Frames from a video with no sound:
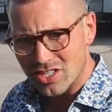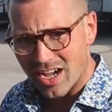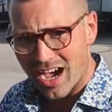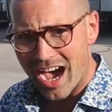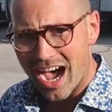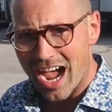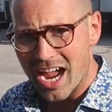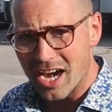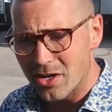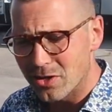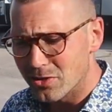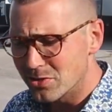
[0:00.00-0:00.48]

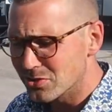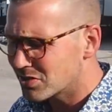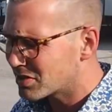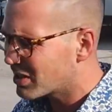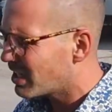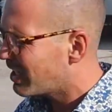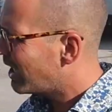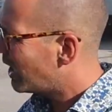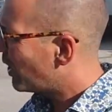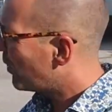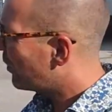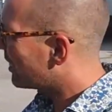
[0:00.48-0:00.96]

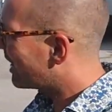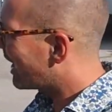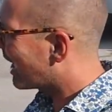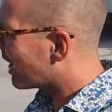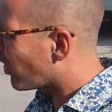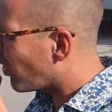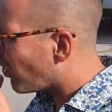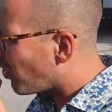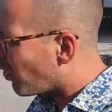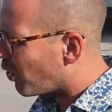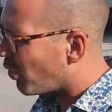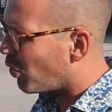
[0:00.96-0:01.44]
tires. We
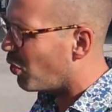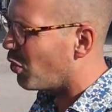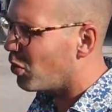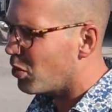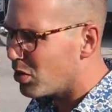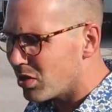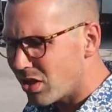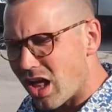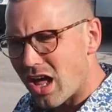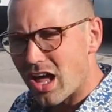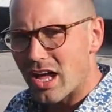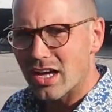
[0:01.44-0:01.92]
got a
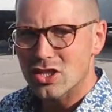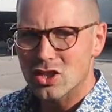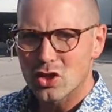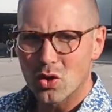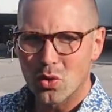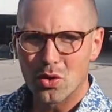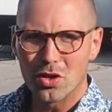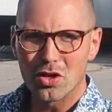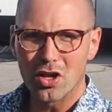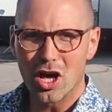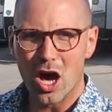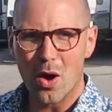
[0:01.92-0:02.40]
whole lot
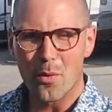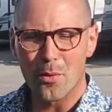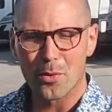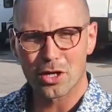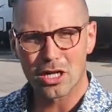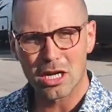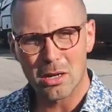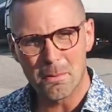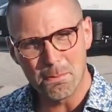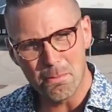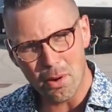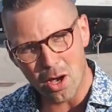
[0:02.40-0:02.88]
going on.
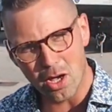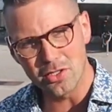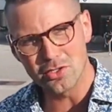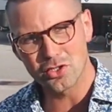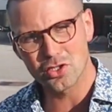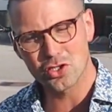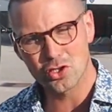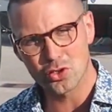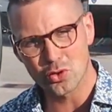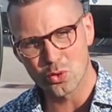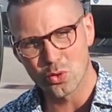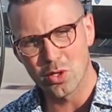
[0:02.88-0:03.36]
We're gonna
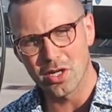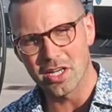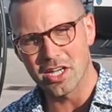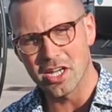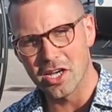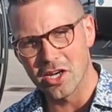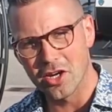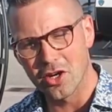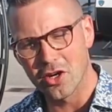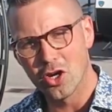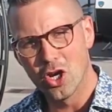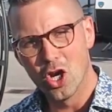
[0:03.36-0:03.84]
buzz through it
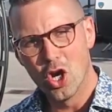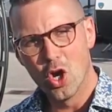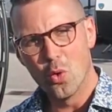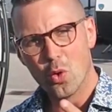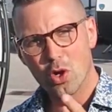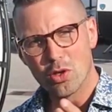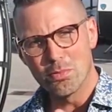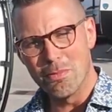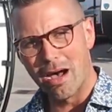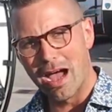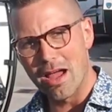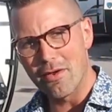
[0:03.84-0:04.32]
here
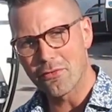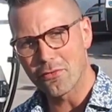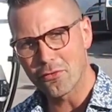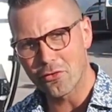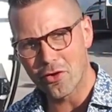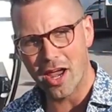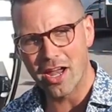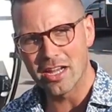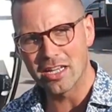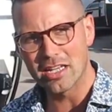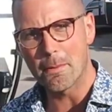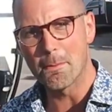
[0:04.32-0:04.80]
with my
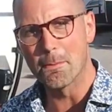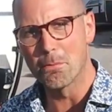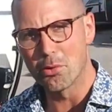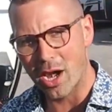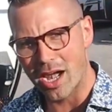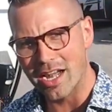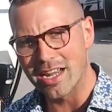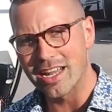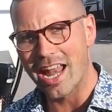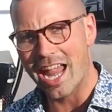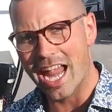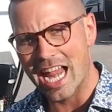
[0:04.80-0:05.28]
friend
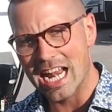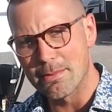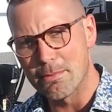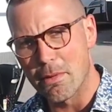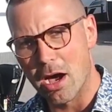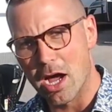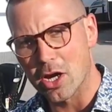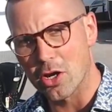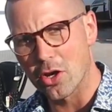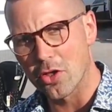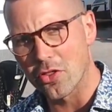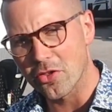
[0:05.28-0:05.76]
Brendan
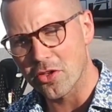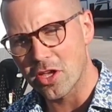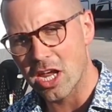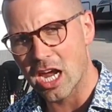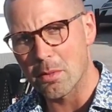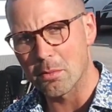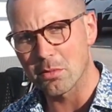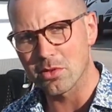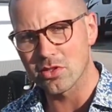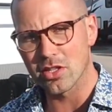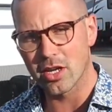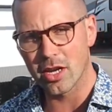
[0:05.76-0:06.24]
Hanemeyer on the camera